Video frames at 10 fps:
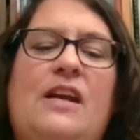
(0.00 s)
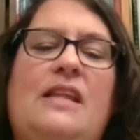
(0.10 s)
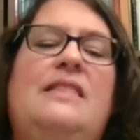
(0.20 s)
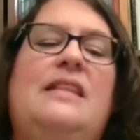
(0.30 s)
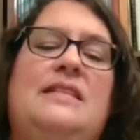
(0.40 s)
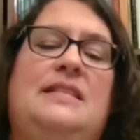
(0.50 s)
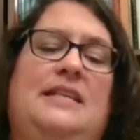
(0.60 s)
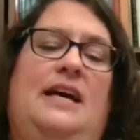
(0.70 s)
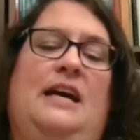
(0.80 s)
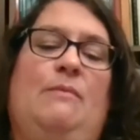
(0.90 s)
in this
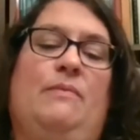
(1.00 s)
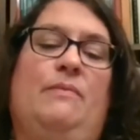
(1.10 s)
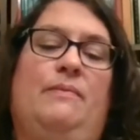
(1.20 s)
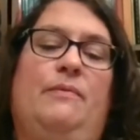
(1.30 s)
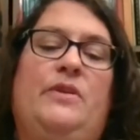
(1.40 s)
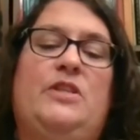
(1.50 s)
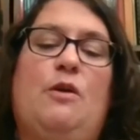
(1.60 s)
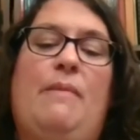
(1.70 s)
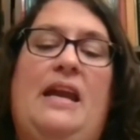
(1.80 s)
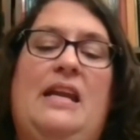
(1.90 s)
time, when so
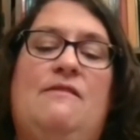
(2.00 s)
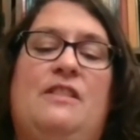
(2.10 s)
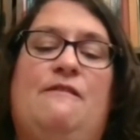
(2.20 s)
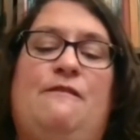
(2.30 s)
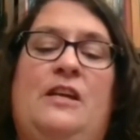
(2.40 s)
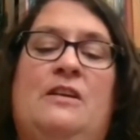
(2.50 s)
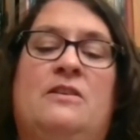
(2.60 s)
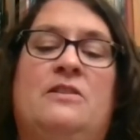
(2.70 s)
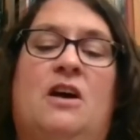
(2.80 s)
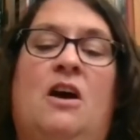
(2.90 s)
many of the
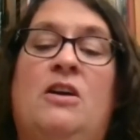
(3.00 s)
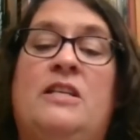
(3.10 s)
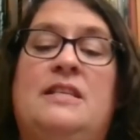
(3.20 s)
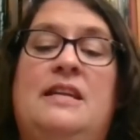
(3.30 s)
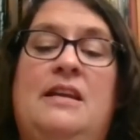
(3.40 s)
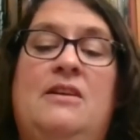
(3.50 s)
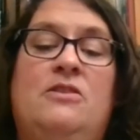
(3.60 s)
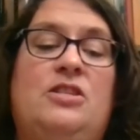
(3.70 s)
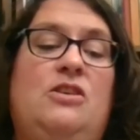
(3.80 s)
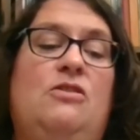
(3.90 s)
fears are as near
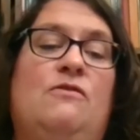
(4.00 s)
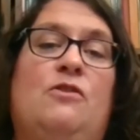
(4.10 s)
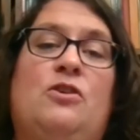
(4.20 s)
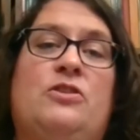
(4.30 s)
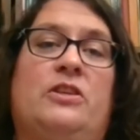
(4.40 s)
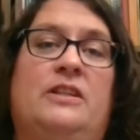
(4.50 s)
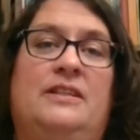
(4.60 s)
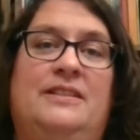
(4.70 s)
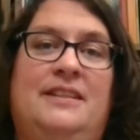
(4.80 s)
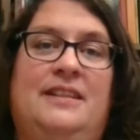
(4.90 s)
to universal
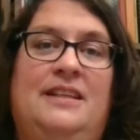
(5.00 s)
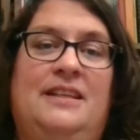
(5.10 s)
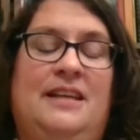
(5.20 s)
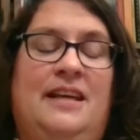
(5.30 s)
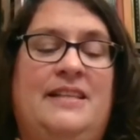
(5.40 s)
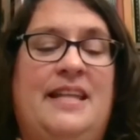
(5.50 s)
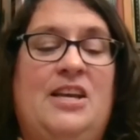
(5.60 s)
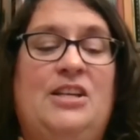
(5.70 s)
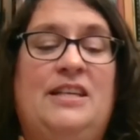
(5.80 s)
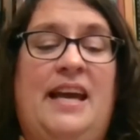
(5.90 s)
as they
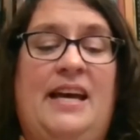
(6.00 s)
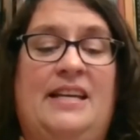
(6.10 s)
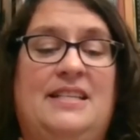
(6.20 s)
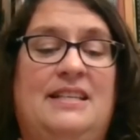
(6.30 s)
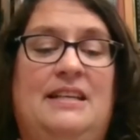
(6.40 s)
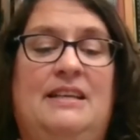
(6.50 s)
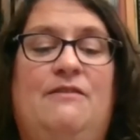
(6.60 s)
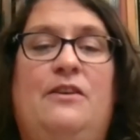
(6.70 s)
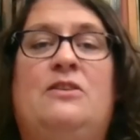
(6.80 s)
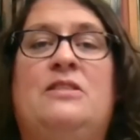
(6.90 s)
could get
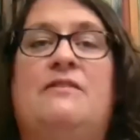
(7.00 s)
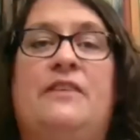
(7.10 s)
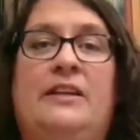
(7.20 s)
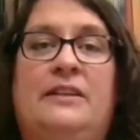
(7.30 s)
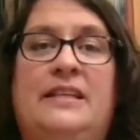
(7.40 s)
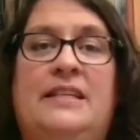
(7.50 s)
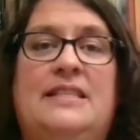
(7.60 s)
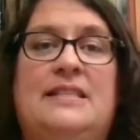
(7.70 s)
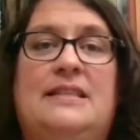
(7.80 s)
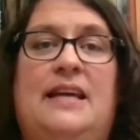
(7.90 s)
fears of
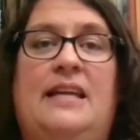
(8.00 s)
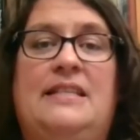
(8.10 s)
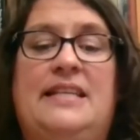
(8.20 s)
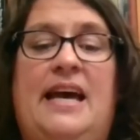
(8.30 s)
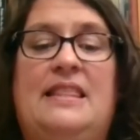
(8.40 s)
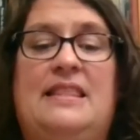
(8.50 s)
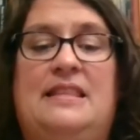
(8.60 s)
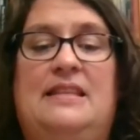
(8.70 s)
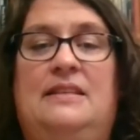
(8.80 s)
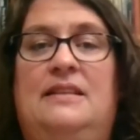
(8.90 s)
illness and death,
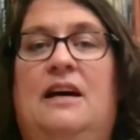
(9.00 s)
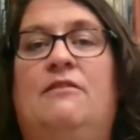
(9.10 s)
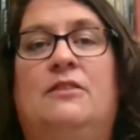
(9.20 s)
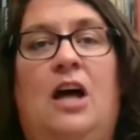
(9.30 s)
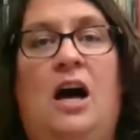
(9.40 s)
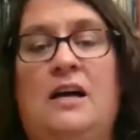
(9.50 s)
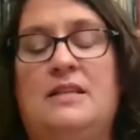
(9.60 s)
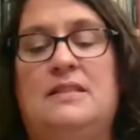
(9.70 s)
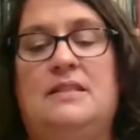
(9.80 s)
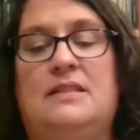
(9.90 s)
of
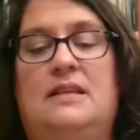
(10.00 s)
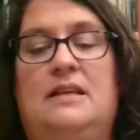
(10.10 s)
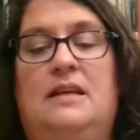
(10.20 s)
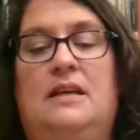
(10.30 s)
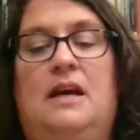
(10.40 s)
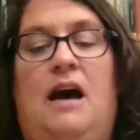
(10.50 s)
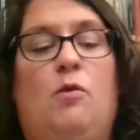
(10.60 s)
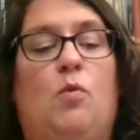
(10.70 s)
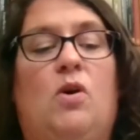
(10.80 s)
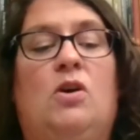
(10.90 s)
loss, of a
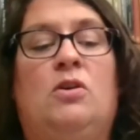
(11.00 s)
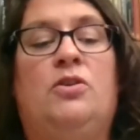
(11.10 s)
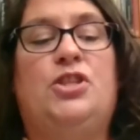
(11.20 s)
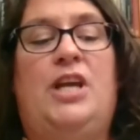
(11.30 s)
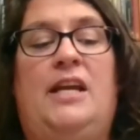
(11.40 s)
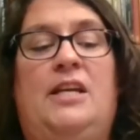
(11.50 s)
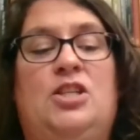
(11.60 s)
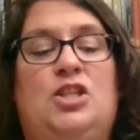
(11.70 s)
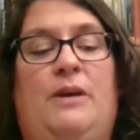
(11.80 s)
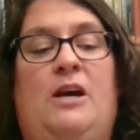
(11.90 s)
world
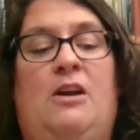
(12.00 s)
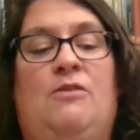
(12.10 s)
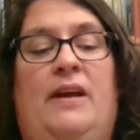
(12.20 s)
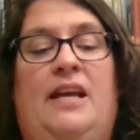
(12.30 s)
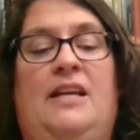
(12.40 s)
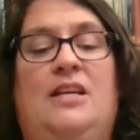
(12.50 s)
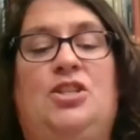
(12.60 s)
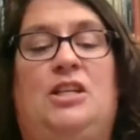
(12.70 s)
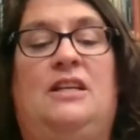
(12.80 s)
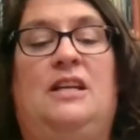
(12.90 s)
changed beyond
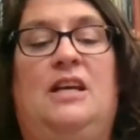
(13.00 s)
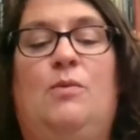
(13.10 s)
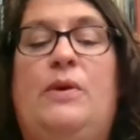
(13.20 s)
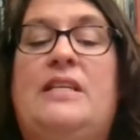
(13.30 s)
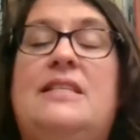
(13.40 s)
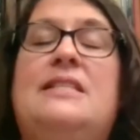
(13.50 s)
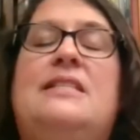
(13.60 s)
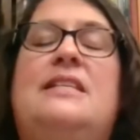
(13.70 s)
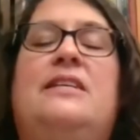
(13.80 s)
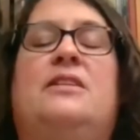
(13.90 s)
recognition, we
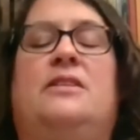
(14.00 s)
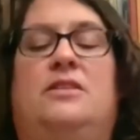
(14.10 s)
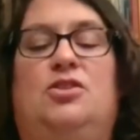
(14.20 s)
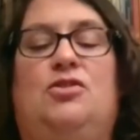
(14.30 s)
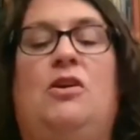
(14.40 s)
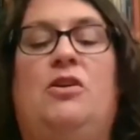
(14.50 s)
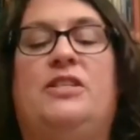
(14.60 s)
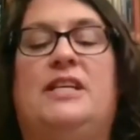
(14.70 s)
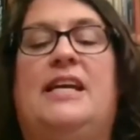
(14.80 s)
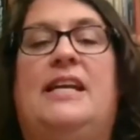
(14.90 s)
still struggle to
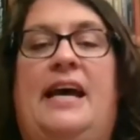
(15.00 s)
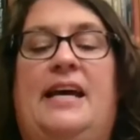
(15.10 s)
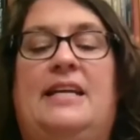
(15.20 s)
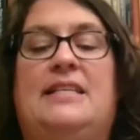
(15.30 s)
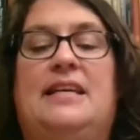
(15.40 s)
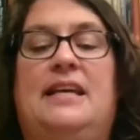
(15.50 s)
connect